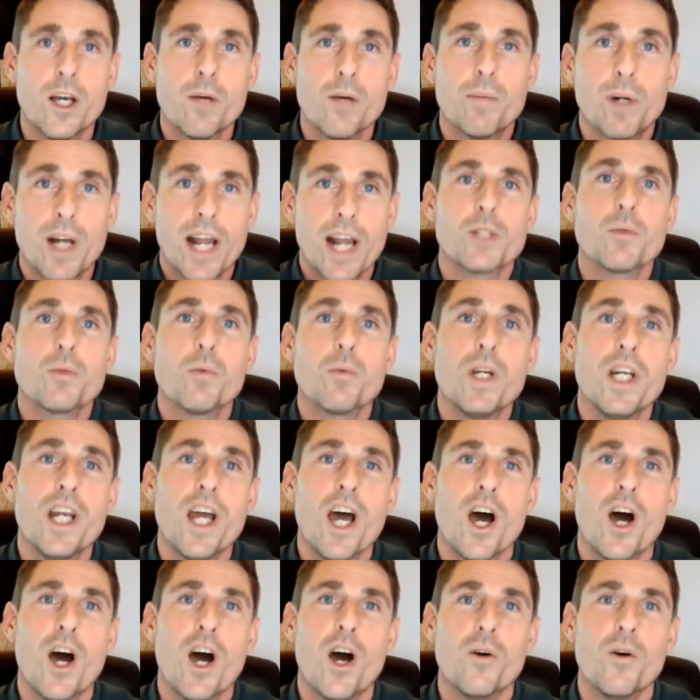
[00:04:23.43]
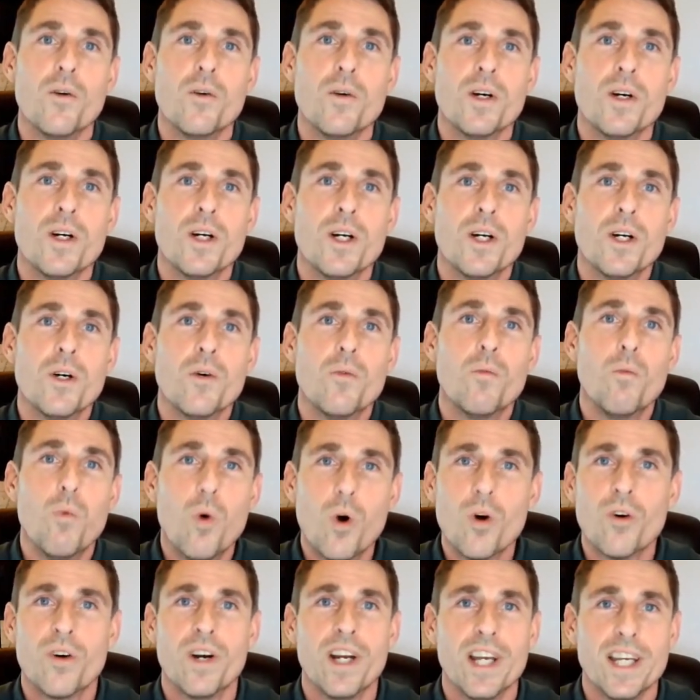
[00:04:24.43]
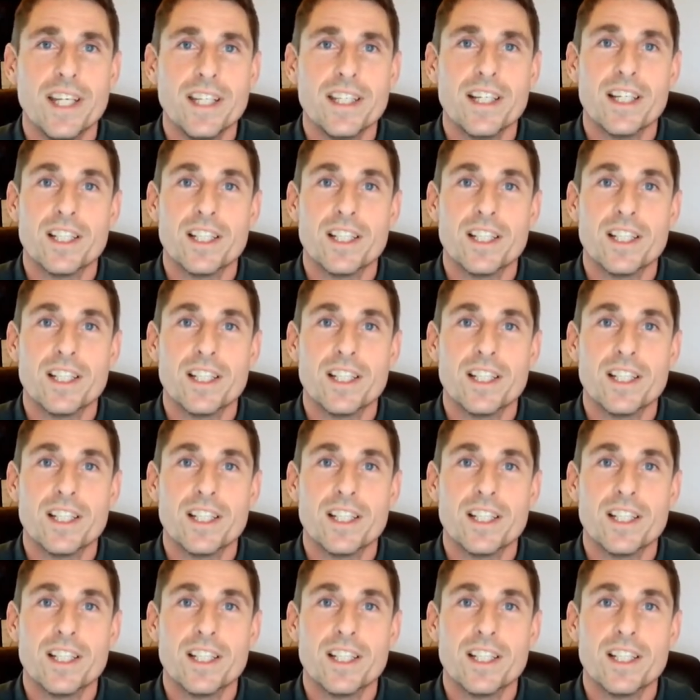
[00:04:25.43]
But as we know, worry,